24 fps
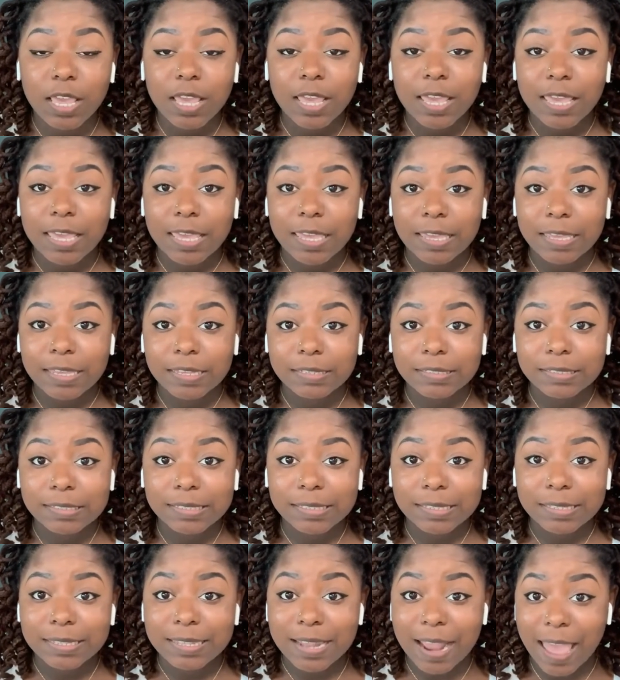is
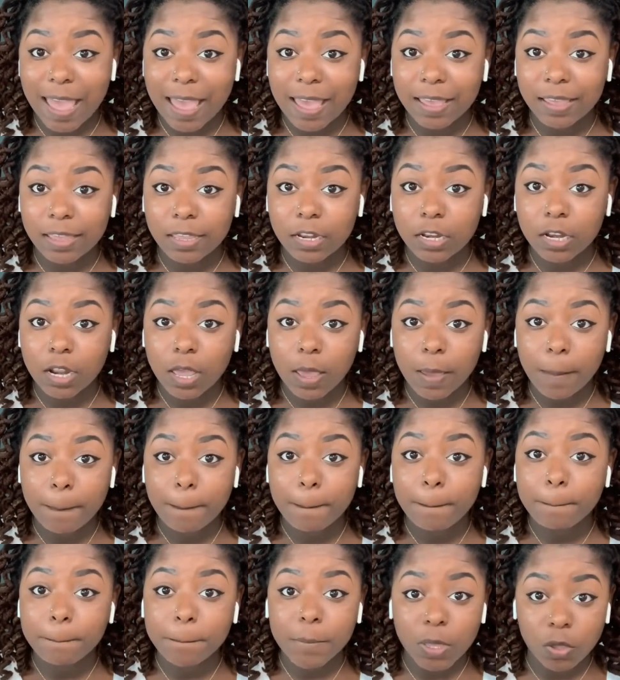9
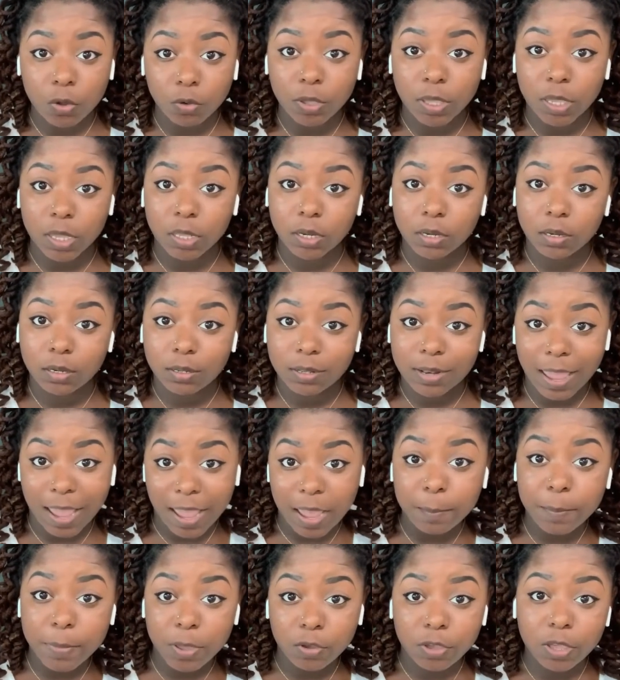million.
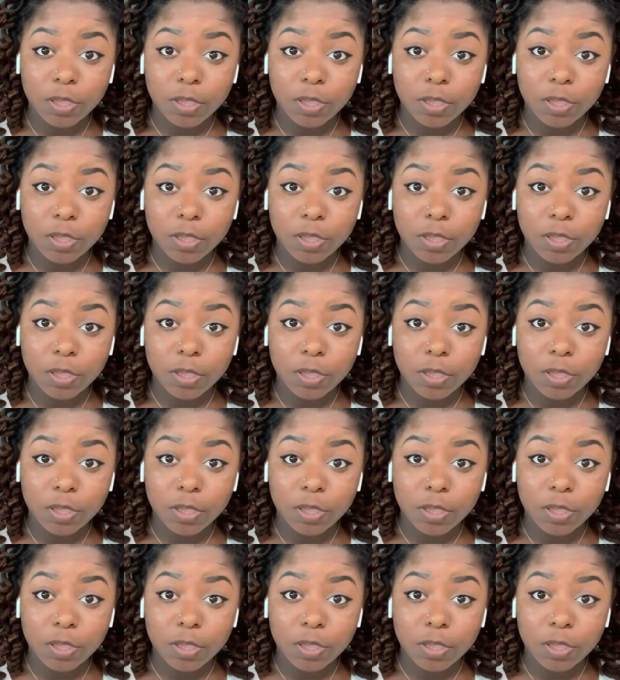9 million